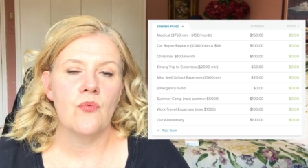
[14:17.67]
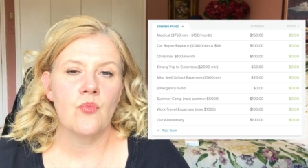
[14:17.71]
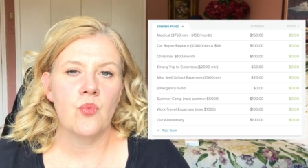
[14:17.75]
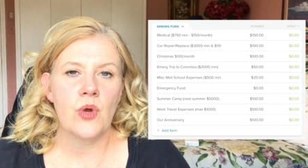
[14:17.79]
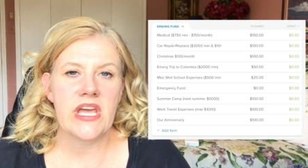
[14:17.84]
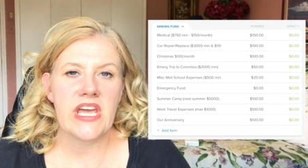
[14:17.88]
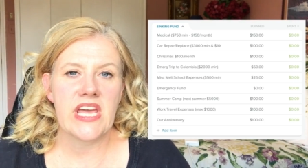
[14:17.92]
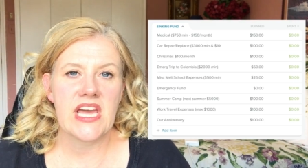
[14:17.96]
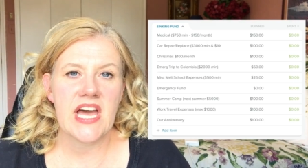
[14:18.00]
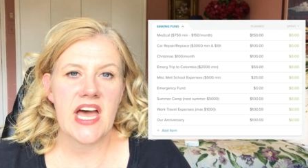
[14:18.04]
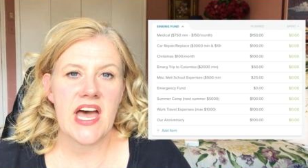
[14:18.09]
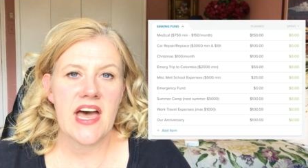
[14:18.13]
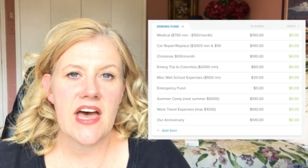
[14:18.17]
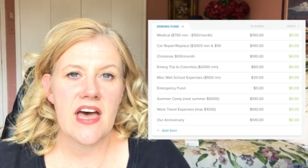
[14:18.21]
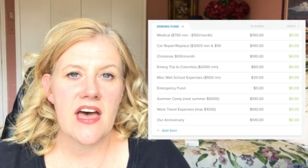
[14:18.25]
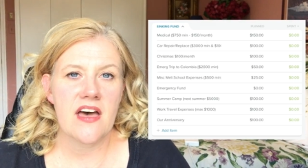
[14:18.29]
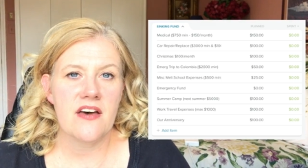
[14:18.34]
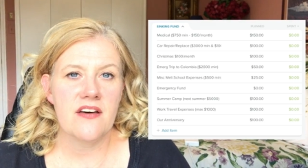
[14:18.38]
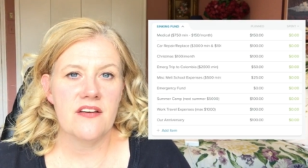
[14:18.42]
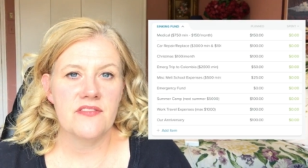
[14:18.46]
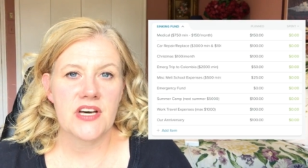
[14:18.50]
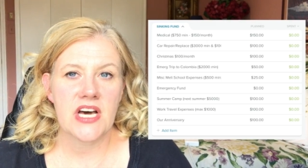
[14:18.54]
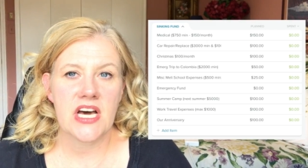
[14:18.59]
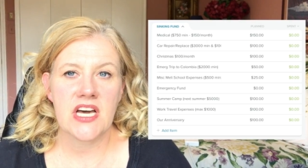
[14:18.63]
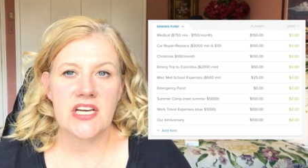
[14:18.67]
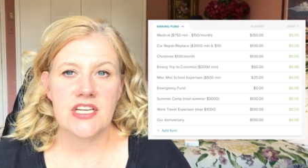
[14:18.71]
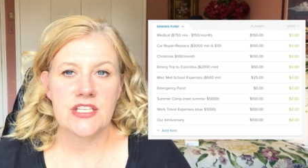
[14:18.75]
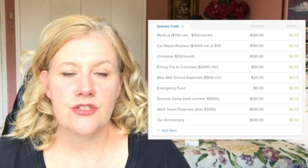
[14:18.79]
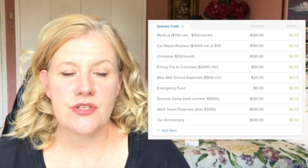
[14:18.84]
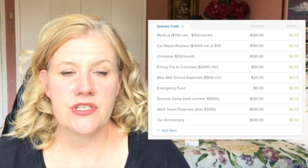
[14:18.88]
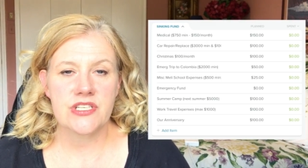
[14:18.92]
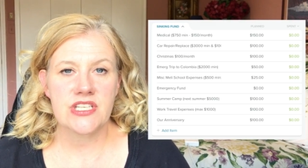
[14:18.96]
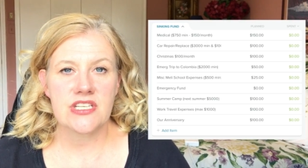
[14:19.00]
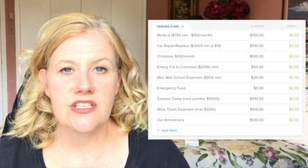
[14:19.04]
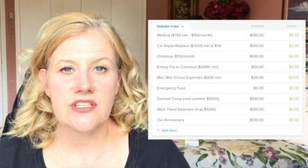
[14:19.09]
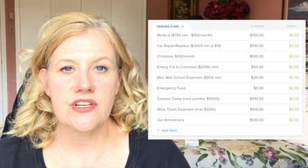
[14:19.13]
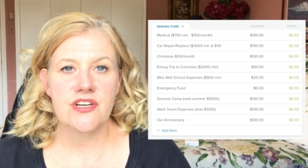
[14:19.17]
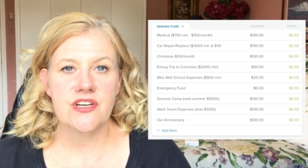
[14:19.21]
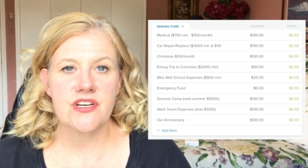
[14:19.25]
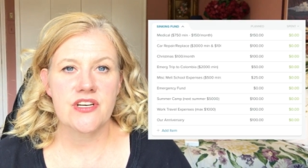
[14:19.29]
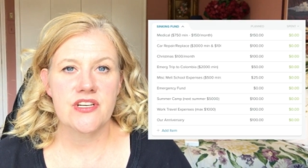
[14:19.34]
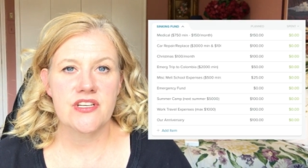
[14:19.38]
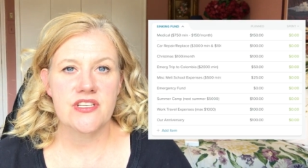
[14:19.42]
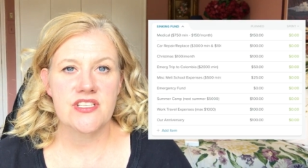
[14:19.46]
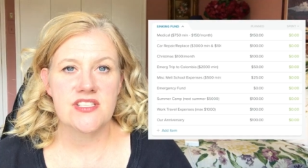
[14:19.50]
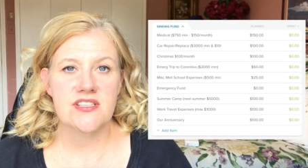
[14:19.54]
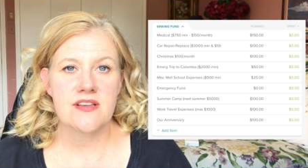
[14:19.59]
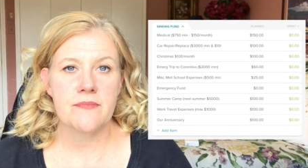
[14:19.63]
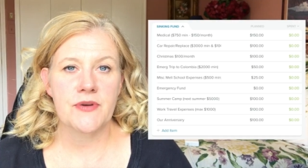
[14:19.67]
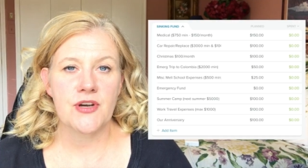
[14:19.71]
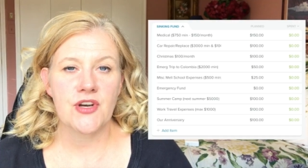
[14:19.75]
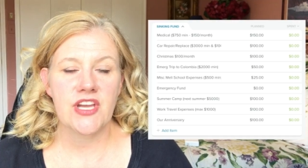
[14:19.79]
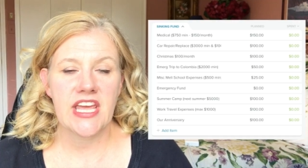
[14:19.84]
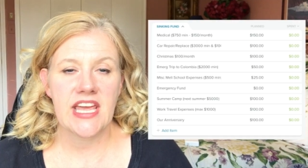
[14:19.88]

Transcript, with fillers: We have a hundred dollars summer